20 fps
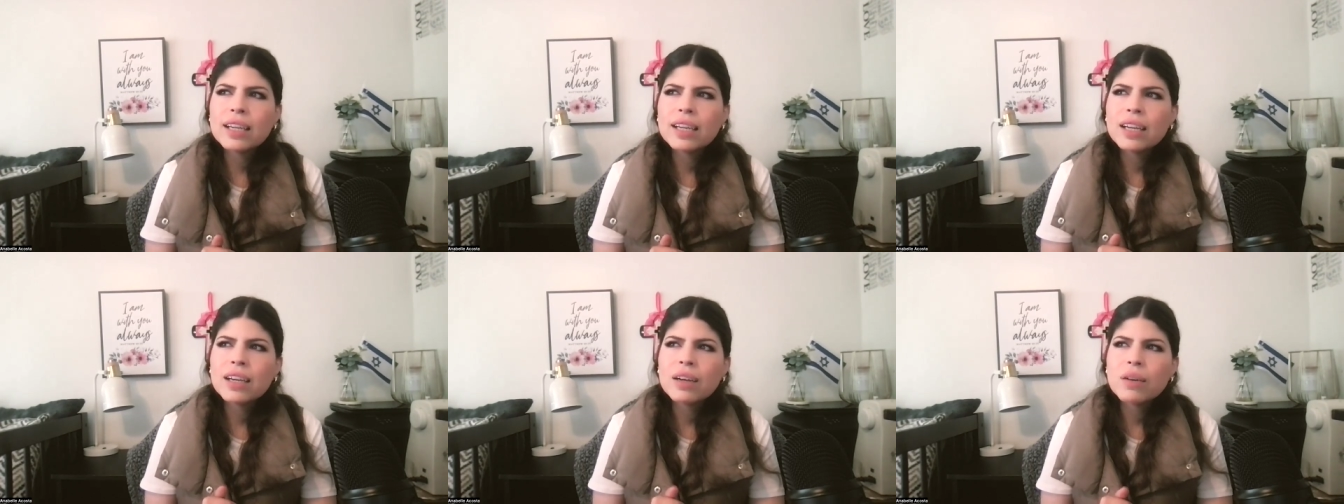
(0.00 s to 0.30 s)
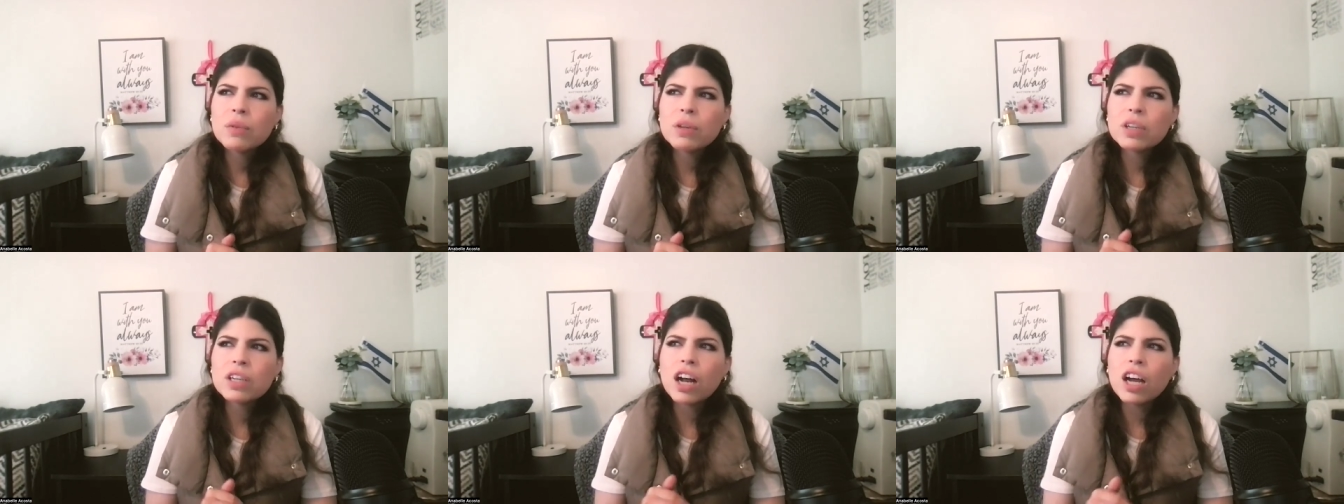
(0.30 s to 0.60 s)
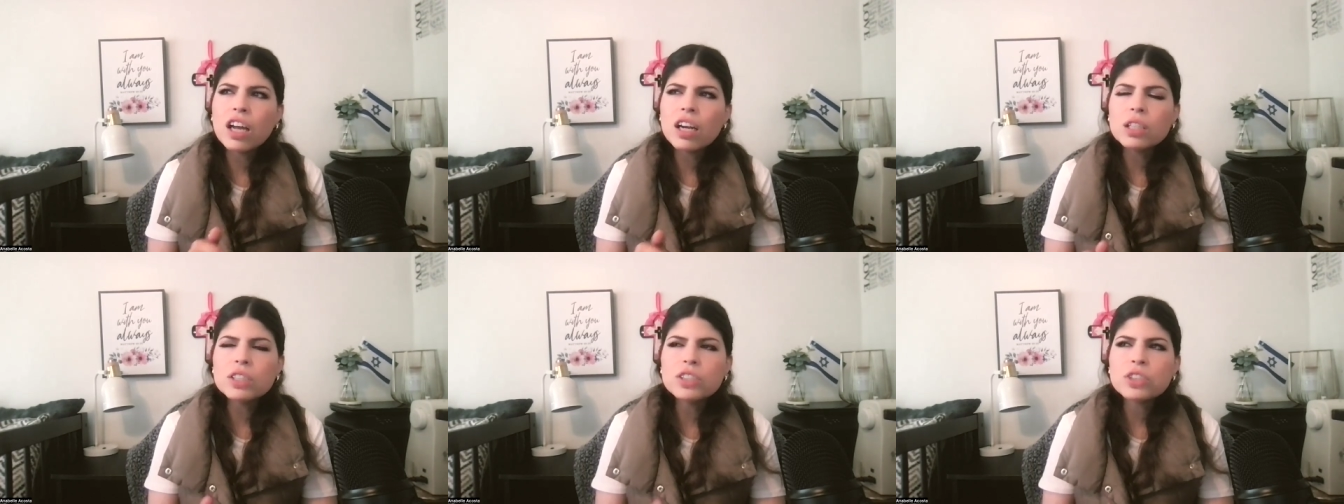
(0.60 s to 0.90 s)

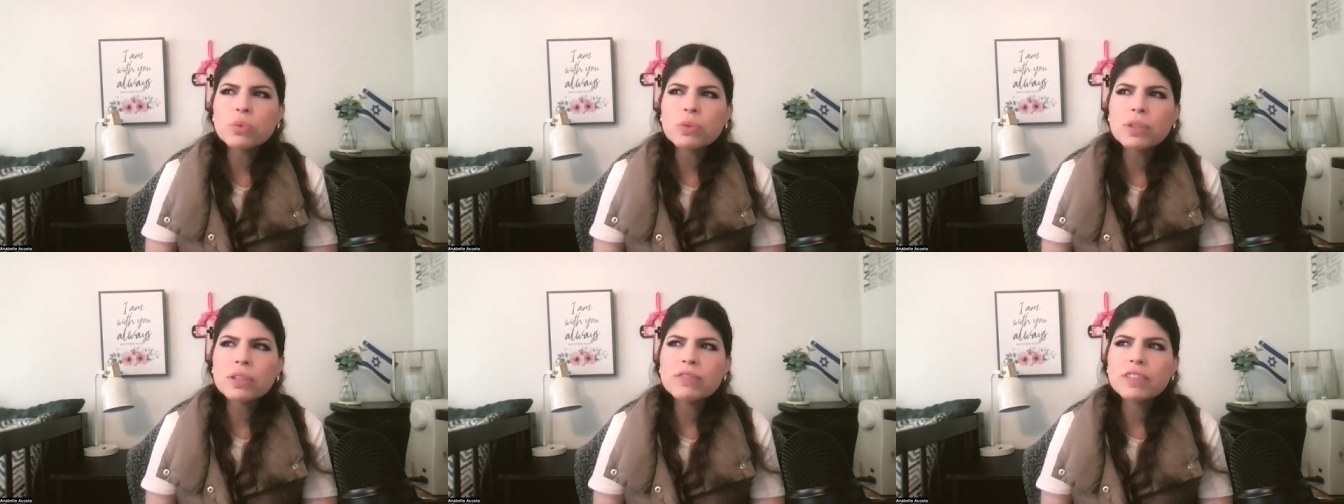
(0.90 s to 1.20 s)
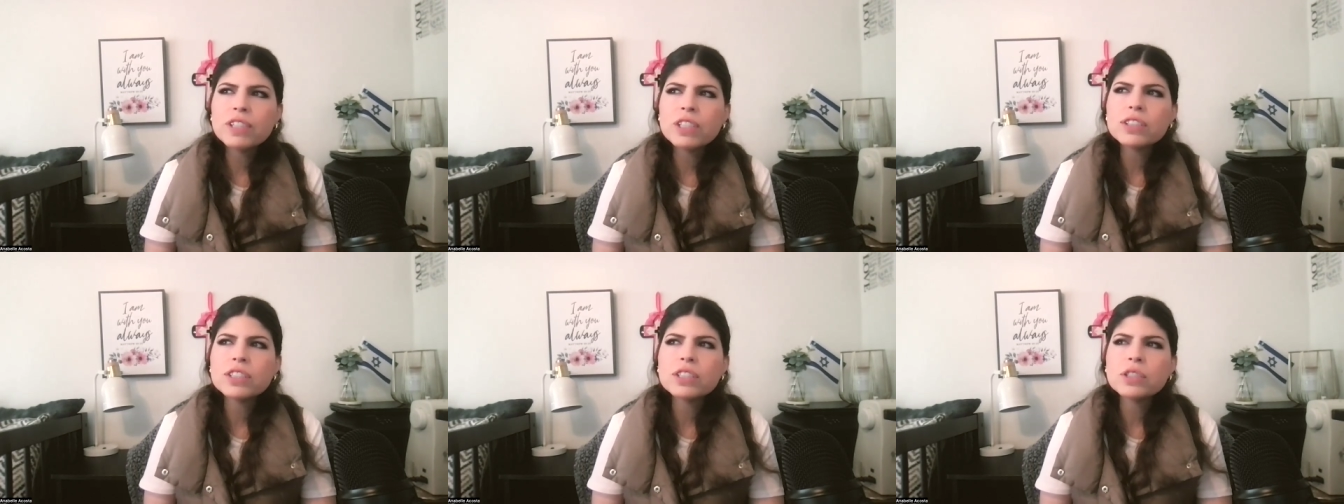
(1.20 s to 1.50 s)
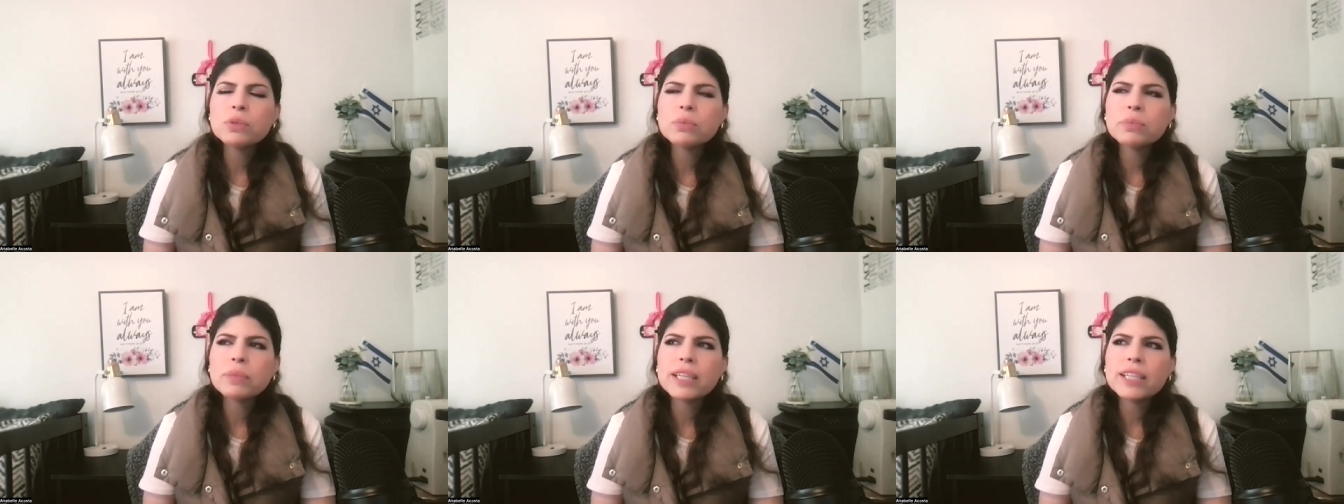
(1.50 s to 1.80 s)
God also revealed
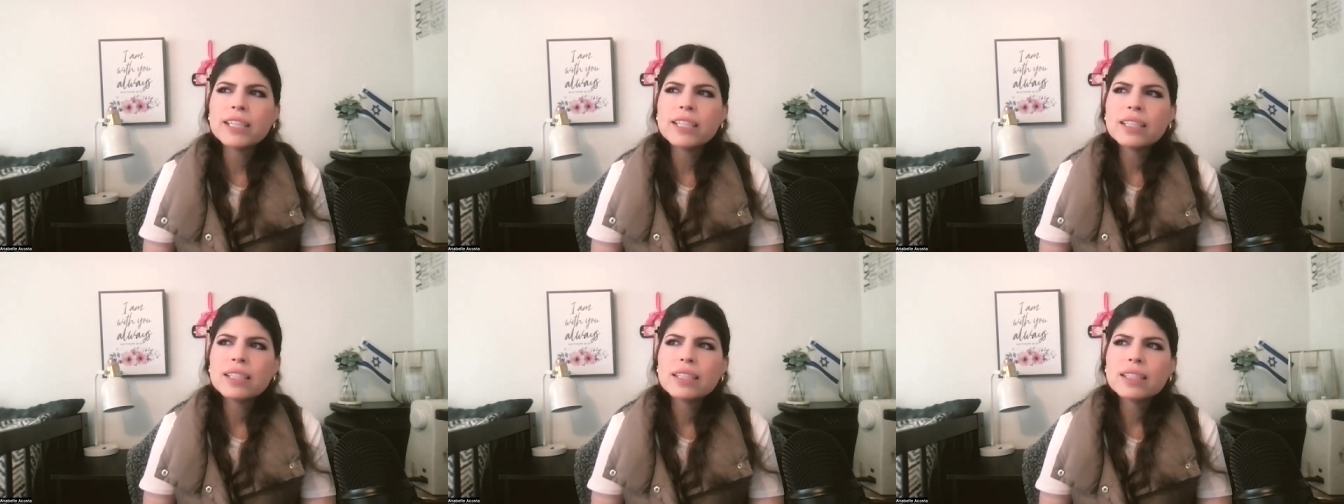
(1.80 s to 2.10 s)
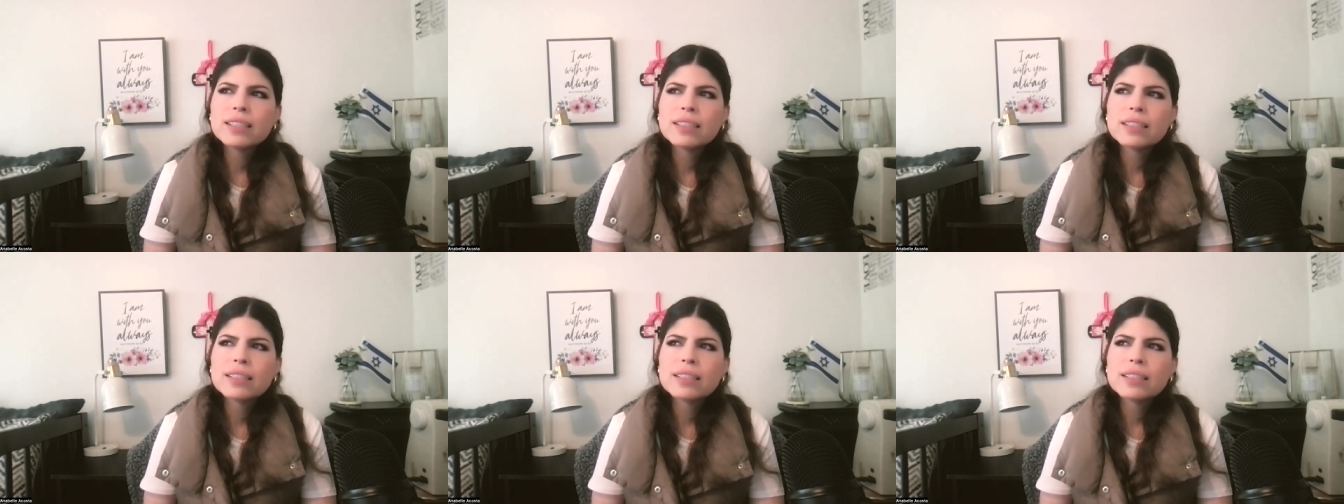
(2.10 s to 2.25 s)
to me